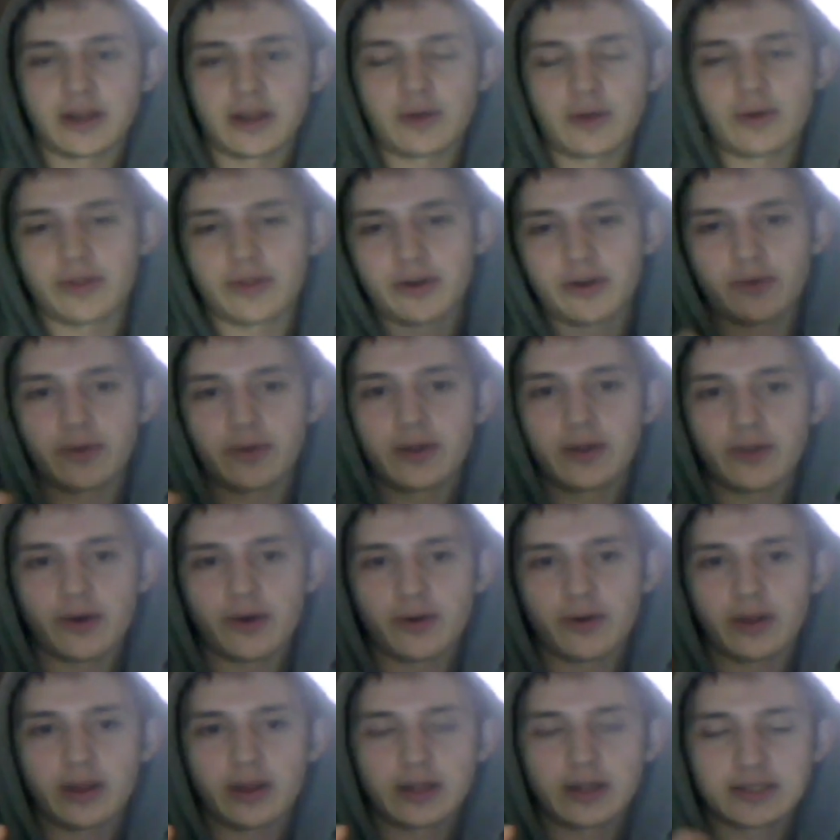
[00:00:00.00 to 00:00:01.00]
Like when they're
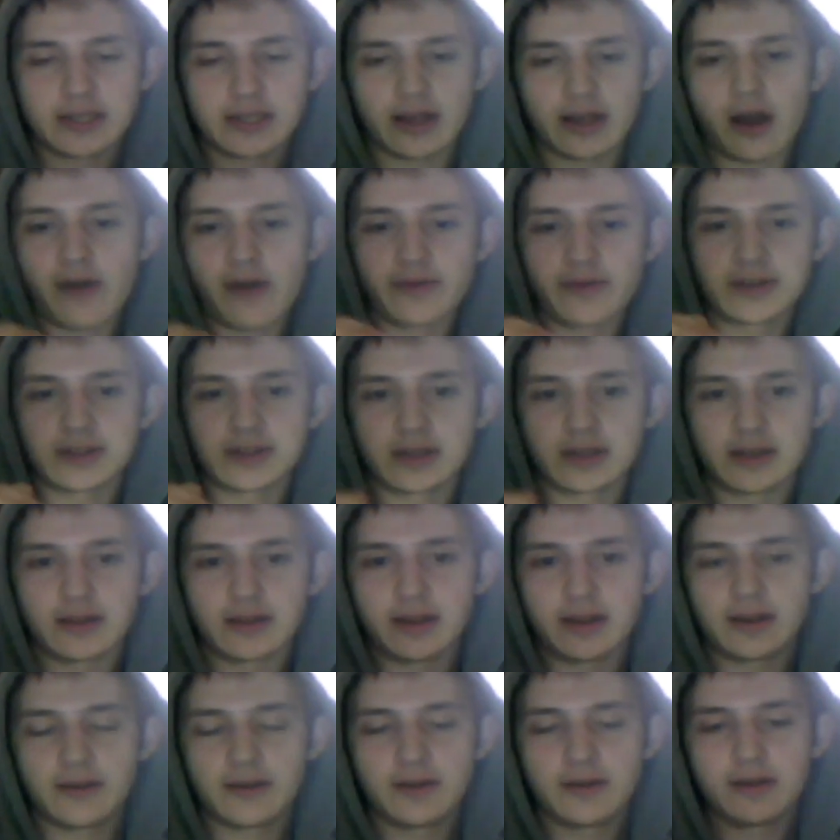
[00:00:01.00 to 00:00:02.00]
reloading, it's like obviously
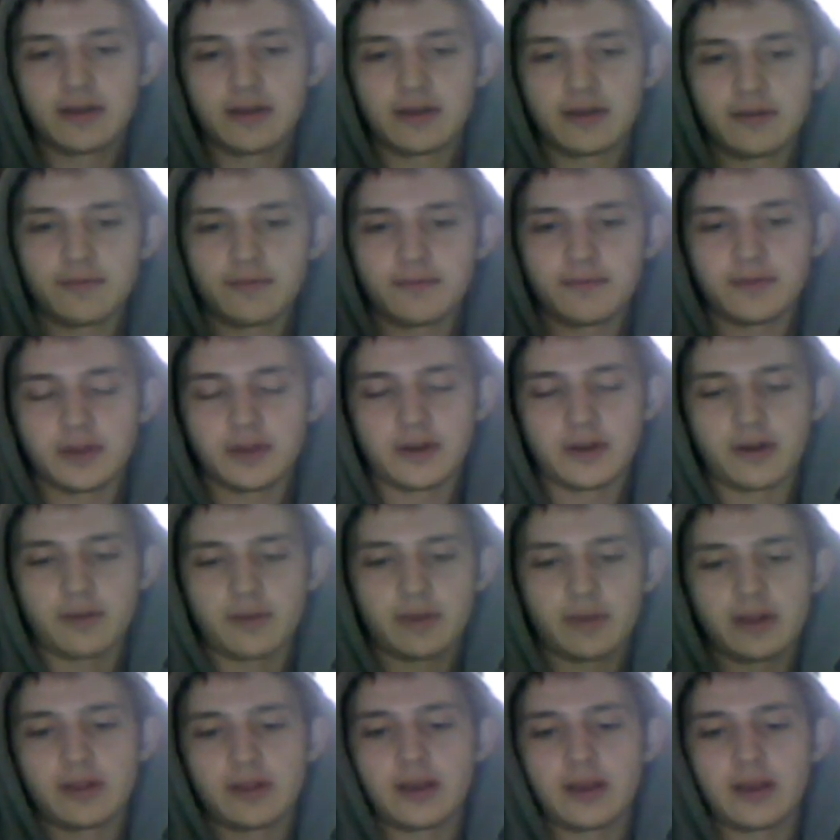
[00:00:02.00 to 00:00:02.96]
like, you know what I mean?